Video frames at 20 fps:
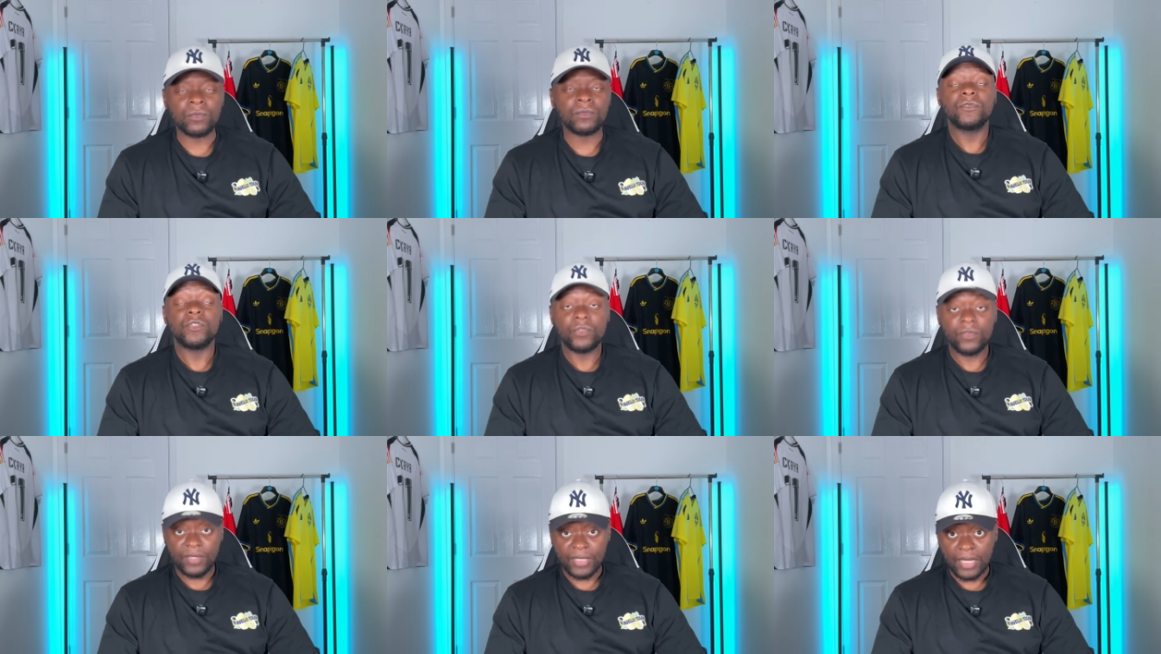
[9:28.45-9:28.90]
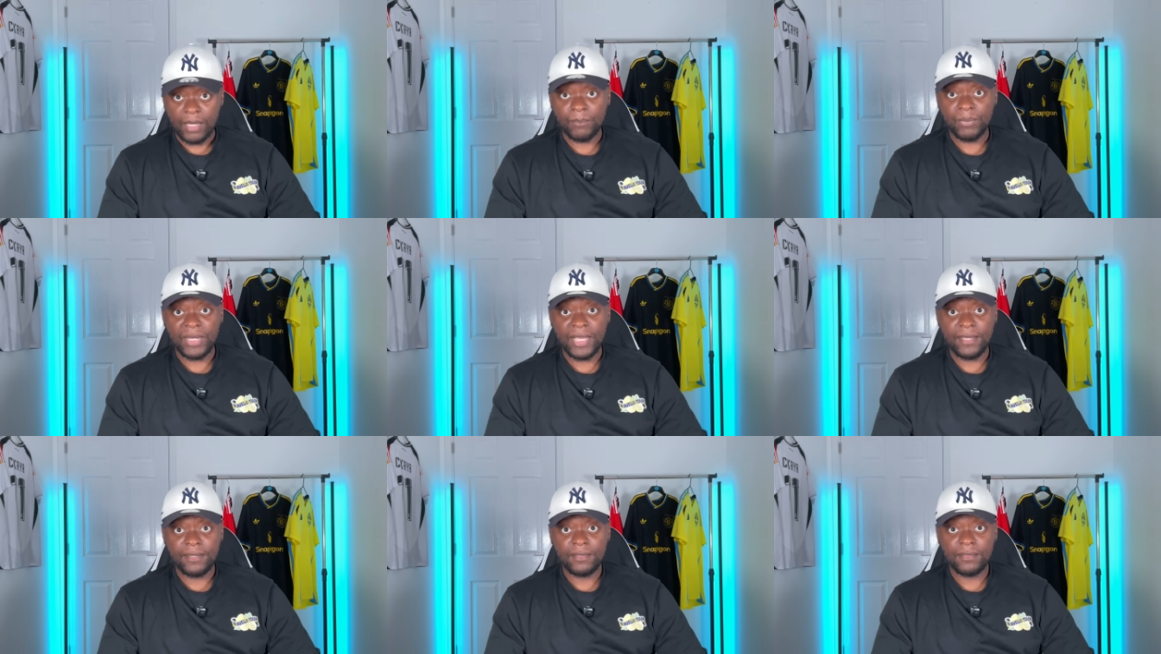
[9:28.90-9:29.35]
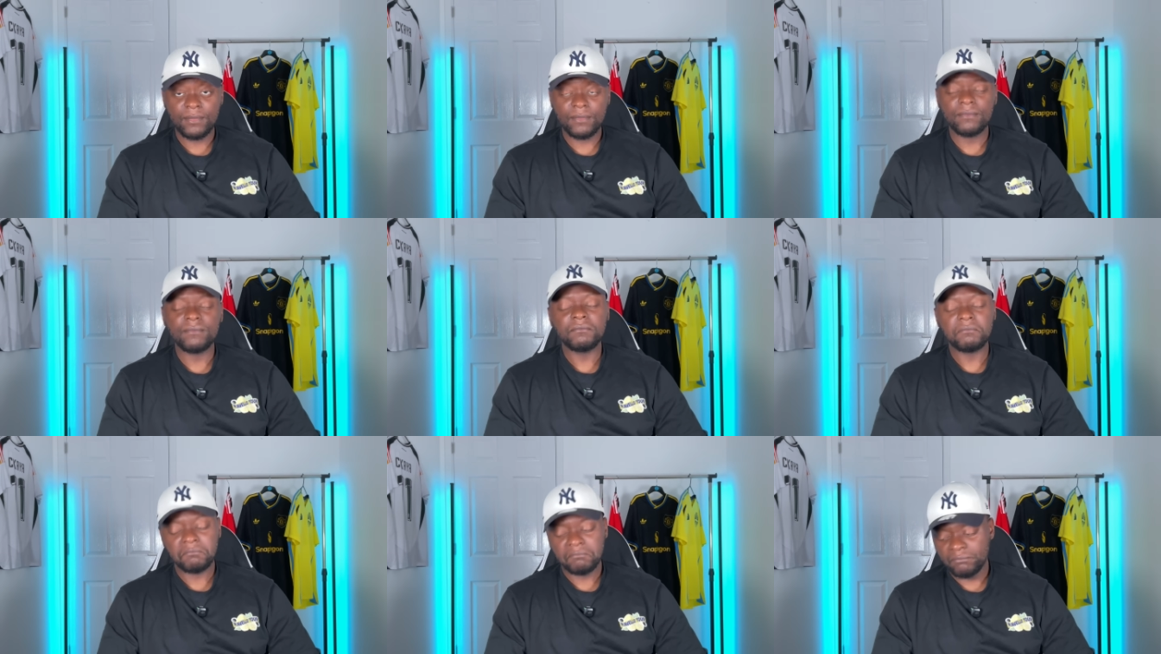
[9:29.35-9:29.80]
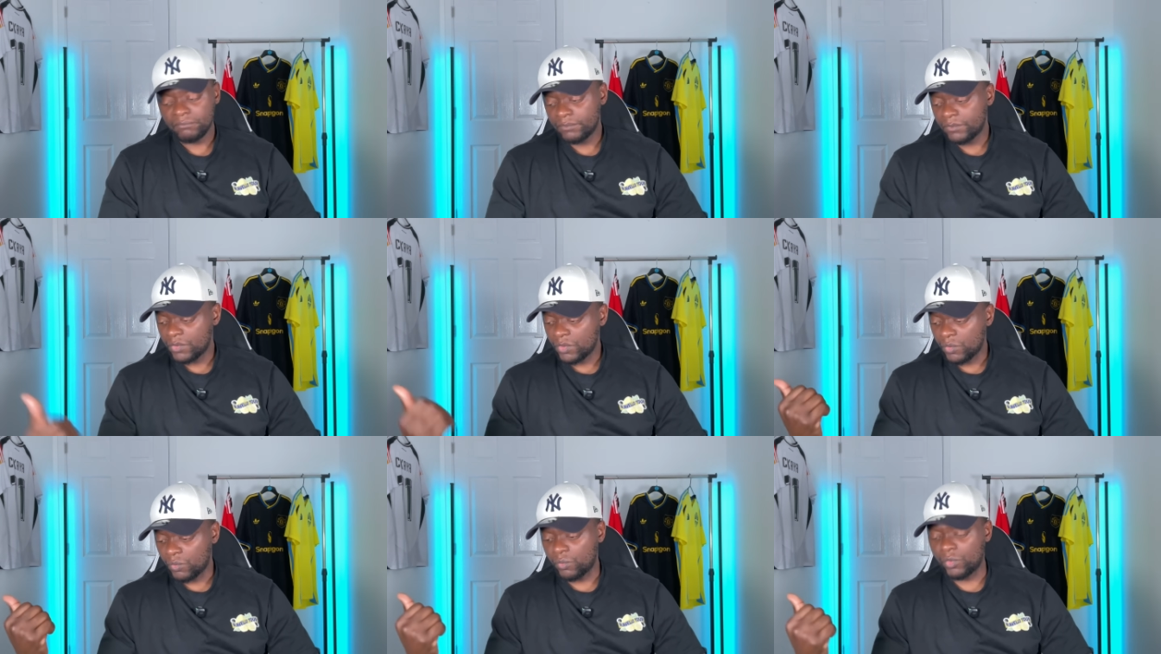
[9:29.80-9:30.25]
You think I'm playing?
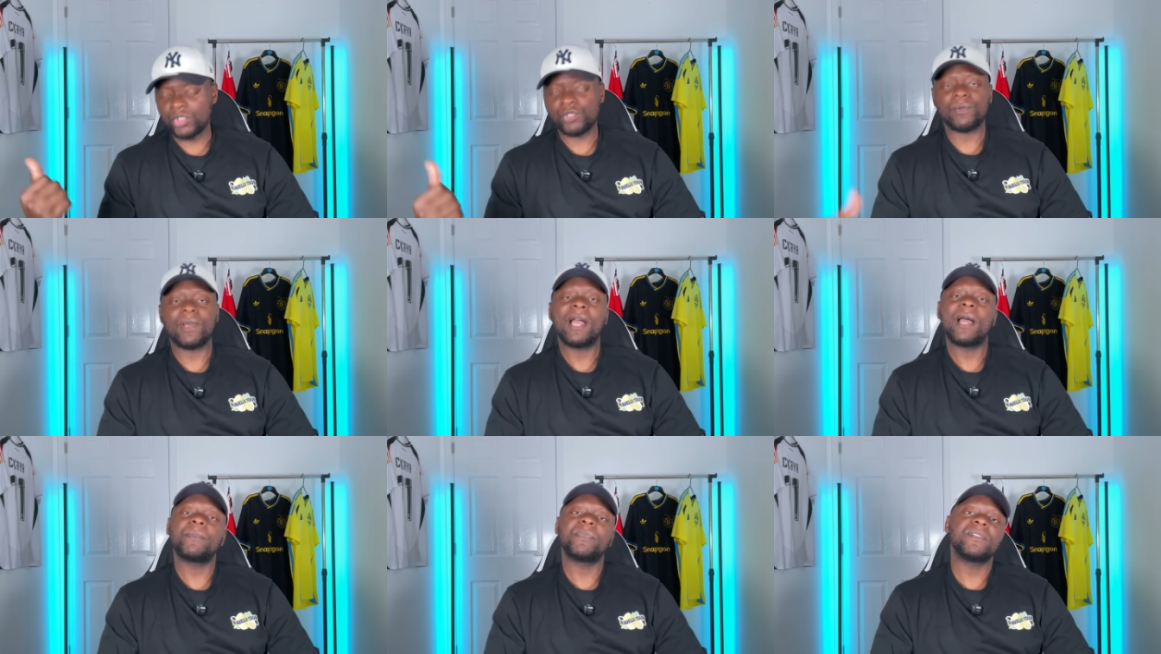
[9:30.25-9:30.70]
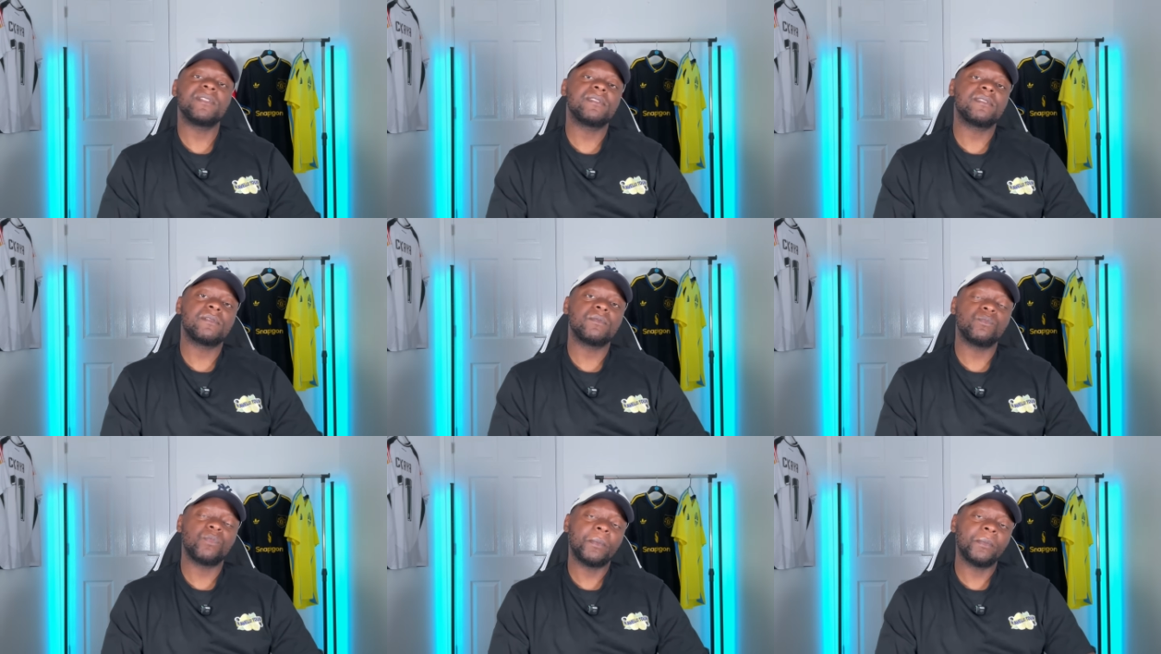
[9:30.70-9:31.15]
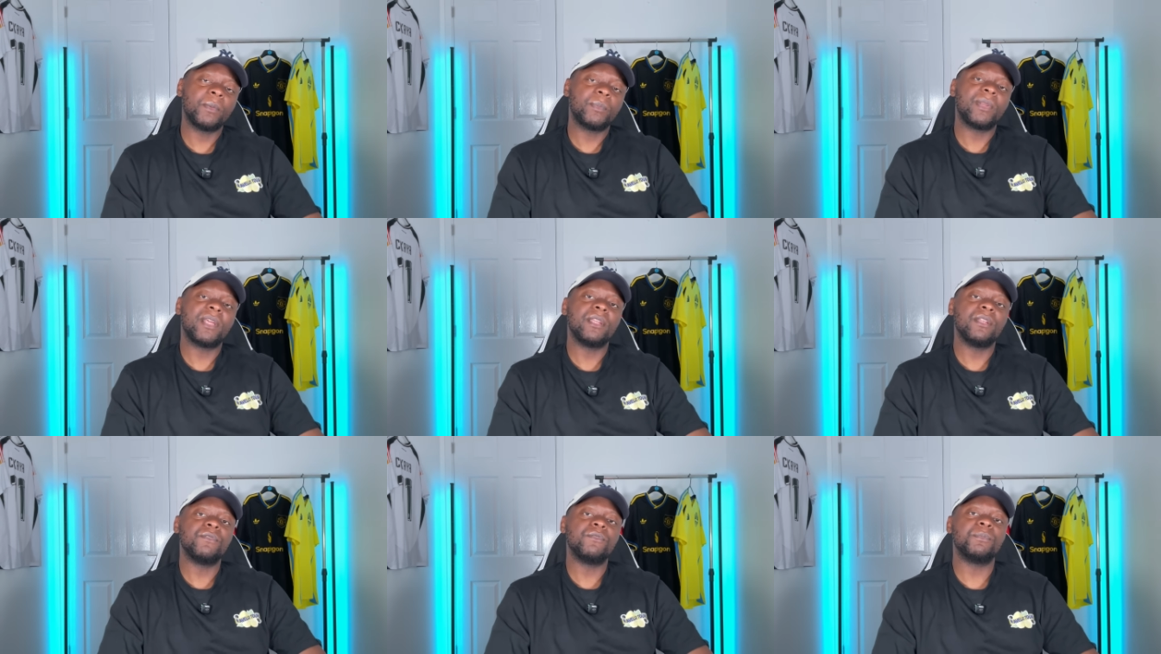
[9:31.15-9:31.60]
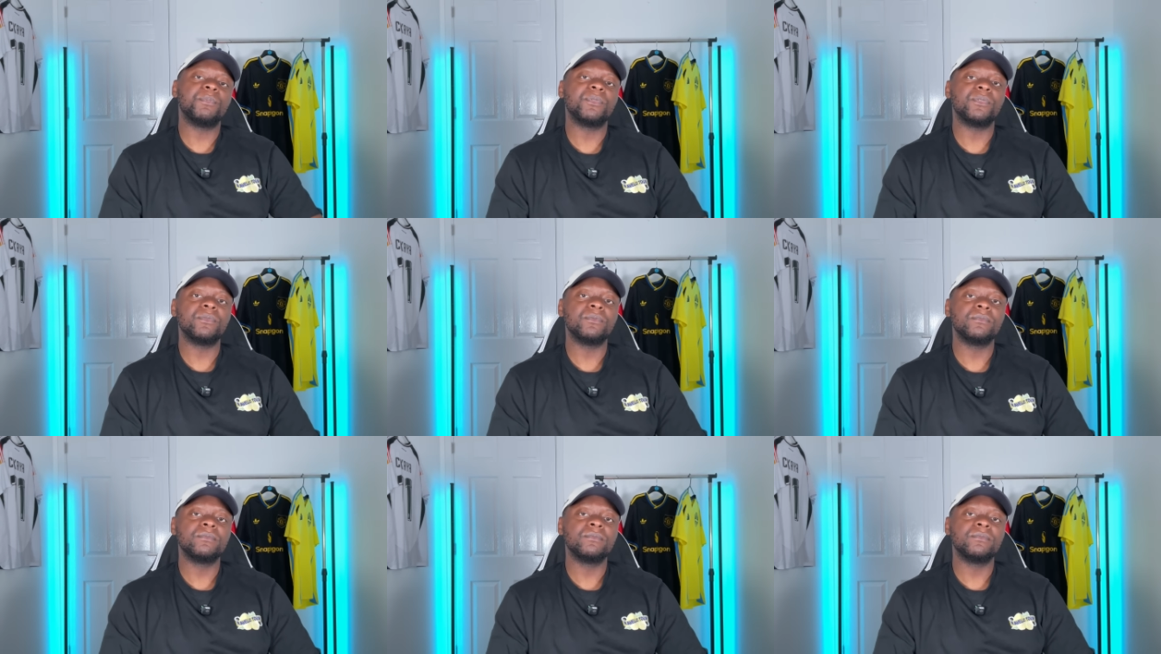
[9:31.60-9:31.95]
Watch what happens when we play Liverpool.